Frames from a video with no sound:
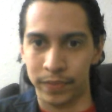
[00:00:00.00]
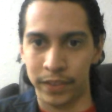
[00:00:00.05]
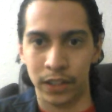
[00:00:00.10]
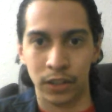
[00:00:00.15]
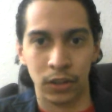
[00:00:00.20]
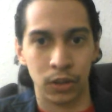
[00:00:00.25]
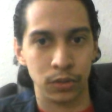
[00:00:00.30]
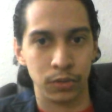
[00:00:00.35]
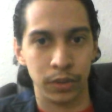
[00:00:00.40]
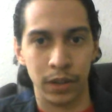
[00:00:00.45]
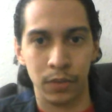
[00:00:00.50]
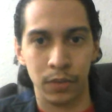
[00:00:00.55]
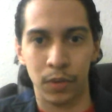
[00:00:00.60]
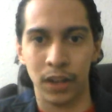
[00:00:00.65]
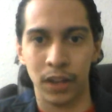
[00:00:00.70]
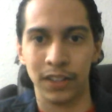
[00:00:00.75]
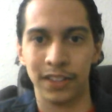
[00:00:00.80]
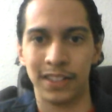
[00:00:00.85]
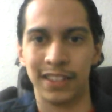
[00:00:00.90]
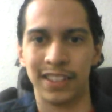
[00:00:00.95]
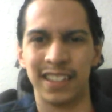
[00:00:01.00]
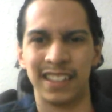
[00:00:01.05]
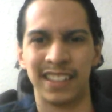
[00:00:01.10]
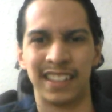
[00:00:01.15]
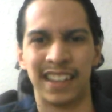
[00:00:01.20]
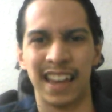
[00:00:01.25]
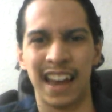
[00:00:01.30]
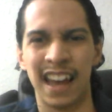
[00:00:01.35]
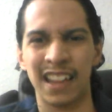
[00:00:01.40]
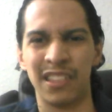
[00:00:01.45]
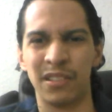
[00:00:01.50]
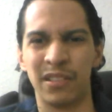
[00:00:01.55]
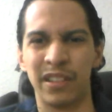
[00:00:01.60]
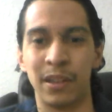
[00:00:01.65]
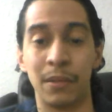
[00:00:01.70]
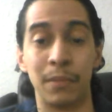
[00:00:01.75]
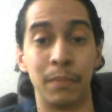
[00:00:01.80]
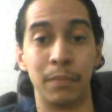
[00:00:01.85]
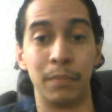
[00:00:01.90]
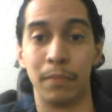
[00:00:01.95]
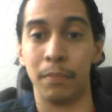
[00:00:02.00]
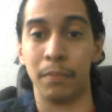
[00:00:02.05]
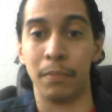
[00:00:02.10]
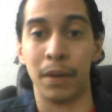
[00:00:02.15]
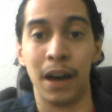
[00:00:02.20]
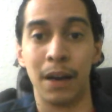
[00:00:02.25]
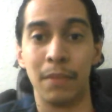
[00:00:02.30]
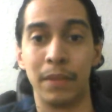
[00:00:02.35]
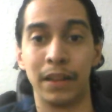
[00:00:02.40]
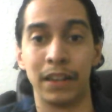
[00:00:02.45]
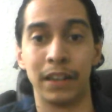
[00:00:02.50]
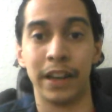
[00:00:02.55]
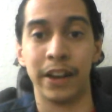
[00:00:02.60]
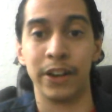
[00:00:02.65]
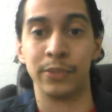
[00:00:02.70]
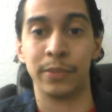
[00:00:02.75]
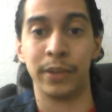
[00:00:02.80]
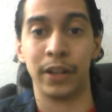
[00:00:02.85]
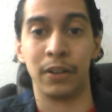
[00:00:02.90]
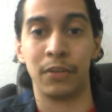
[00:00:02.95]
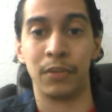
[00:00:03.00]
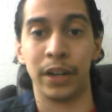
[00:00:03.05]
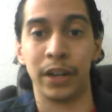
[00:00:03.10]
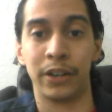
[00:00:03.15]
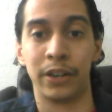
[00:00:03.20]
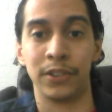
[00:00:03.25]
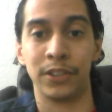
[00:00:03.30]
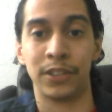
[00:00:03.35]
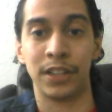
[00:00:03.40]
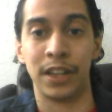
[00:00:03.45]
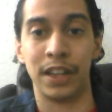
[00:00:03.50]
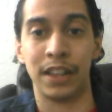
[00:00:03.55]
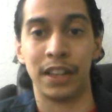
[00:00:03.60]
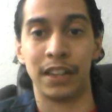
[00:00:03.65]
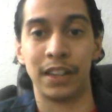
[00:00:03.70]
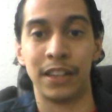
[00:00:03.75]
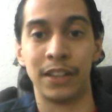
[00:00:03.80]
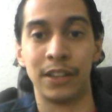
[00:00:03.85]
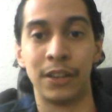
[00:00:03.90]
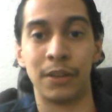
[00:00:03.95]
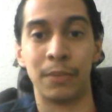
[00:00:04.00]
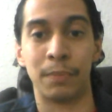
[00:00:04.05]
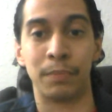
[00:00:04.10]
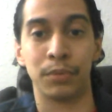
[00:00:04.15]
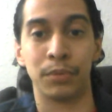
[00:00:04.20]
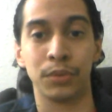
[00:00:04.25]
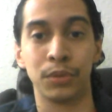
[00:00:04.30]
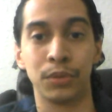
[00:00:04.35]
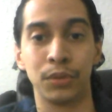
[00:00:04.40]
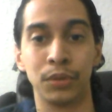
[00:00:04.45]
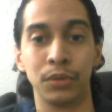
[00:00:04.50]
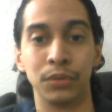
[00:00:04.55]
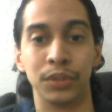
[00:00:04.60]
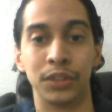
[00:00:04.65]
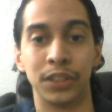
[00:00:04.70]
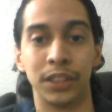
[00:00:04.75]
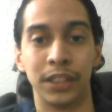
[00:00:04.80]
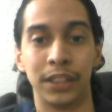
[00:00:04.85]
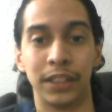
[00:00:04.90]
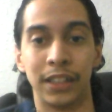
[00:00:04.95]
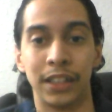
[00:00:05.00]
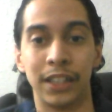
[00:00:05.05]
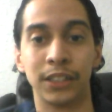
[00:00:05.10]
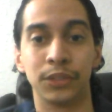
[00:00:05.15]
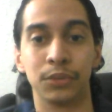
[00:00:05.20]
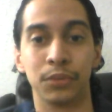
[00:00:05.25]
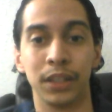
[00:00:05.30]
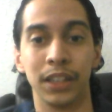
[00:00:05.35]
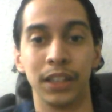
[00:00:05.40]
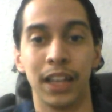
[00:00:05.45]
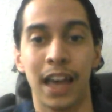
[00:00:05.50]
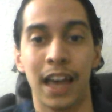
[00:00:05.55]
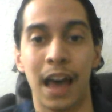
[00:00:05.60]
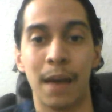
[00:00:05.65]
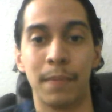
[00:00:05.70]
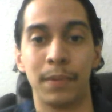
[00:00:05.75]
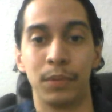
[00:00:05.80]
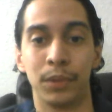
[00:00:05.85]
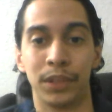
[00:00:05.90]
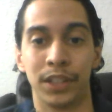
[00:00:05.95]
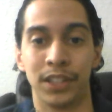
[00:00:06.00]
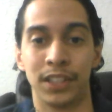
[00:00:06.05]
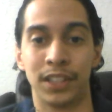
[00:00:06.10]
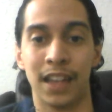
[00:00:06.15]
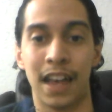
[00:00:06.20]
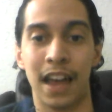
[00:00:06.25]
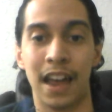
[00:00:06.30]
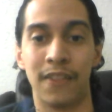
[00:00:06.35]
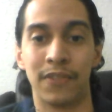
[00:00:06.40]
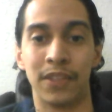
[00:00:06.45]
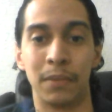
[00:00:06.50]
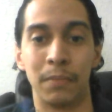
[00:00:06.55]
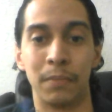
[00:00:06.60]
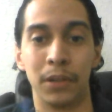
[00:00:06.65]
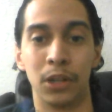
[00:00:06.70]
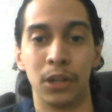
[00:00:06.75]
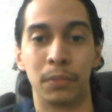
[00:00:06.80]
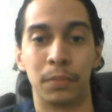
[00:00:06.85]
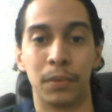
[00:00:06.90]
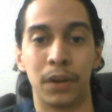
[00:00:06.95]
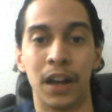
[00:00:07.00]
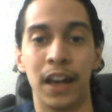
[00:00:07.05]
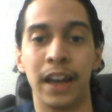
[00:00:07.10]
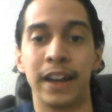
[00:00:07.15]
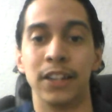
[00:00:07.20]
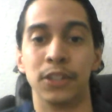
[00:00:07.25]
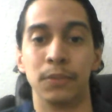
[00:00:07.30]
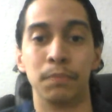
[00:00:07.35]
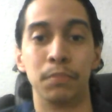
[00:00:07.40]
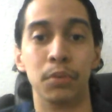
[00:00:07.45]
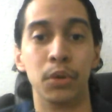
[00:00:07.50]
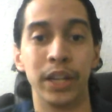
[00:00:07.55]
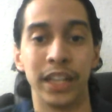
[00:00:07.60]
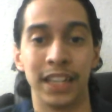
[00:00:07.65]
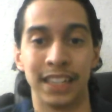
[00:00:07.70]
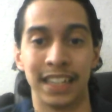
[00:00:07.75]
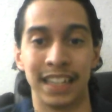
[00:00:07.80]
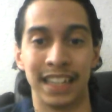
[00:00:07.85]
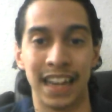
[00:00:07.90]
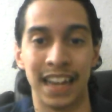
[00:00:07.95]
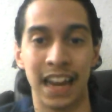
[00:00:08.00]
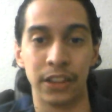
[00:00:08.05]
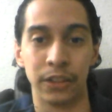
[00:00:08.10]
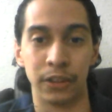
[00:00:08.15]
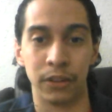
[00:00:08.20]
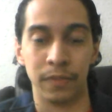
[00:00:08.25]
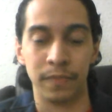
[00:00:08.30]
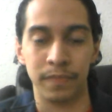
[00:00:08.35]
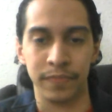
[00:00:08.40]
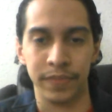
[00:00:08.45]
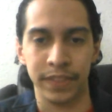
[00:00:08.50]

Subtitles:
He knows what he wants. He's gathering. Bob McNair's been on record saying that he approves. He's really happy with the staff that Bill O'Brien is putting together.